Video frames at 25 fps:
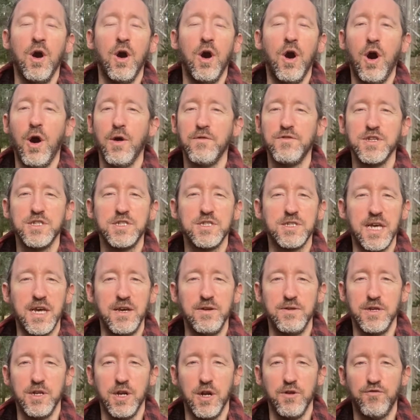Obviously,
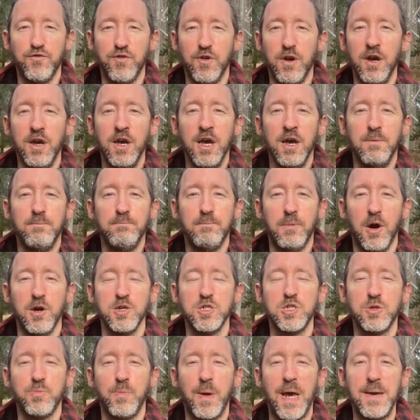for
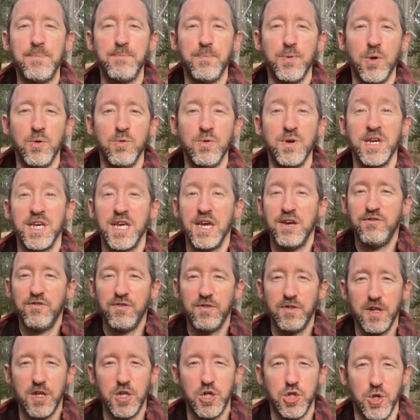most people,
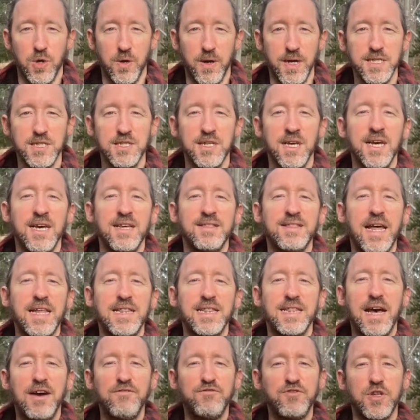given the choice,
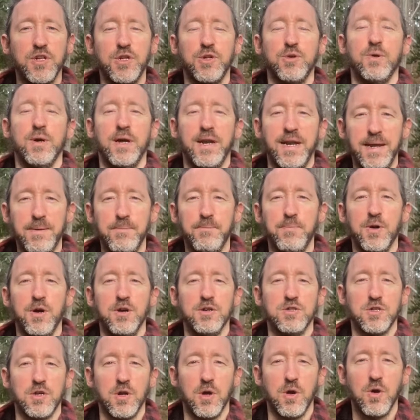they'd love to do an
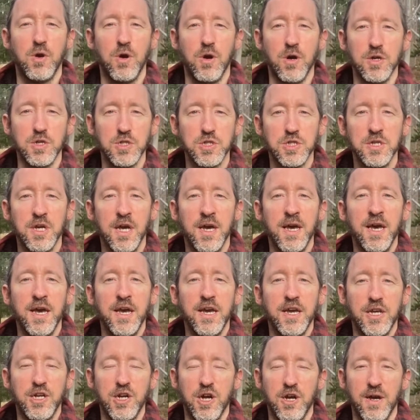in-person course.
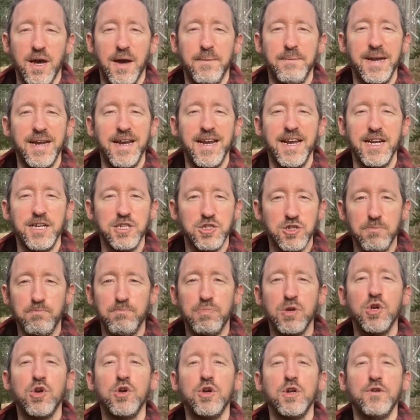It is a
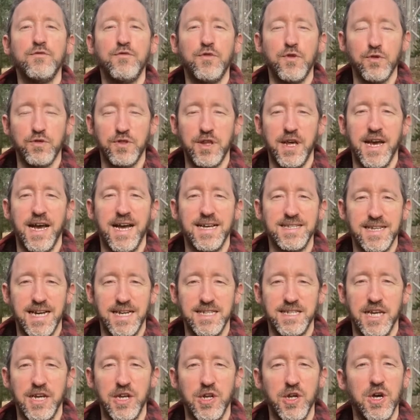beautiful thing, as I
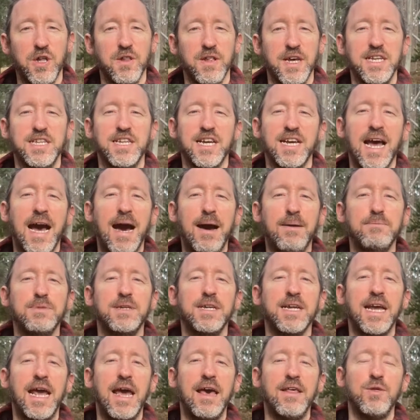said earlier, to come
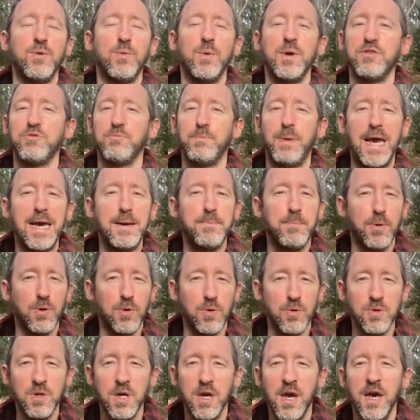together with
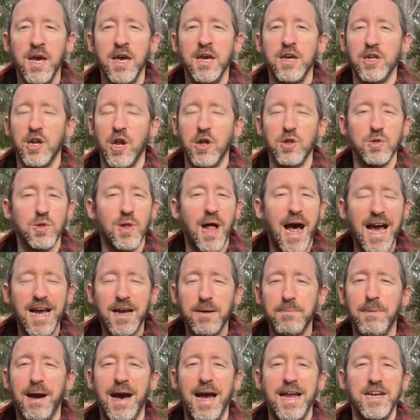people,
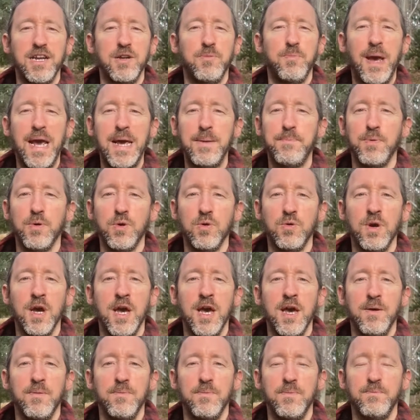like-minded people
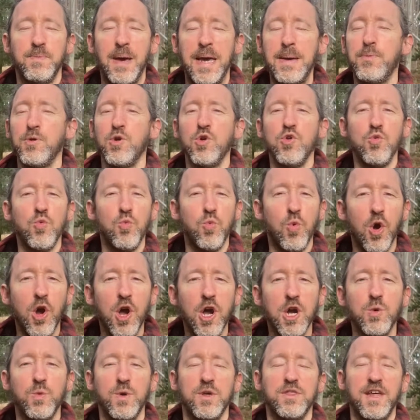who
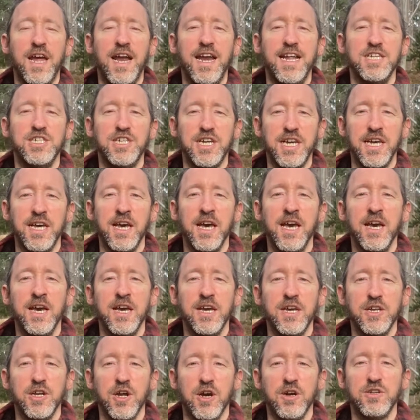work with energy,
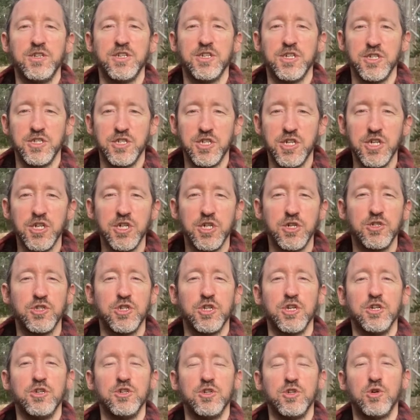
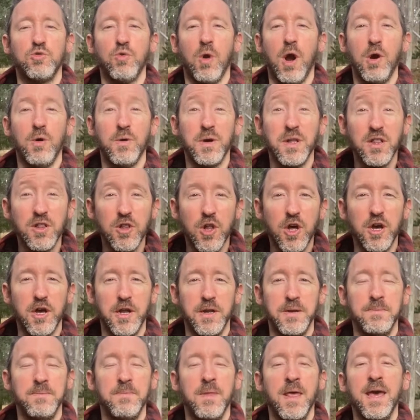to grow and
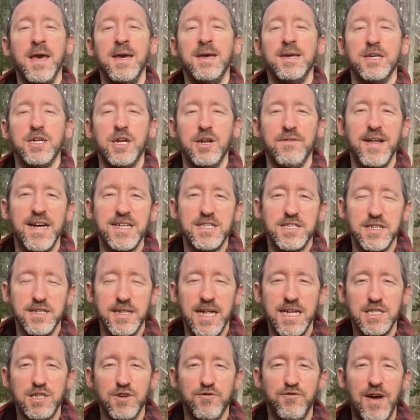learn.
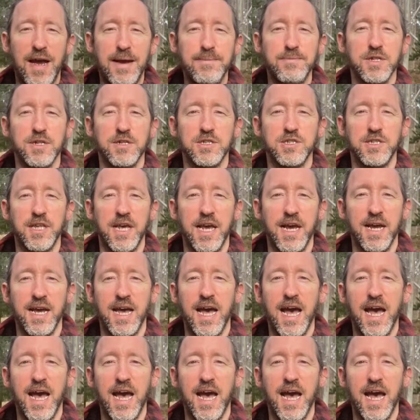That's a fabulous thing.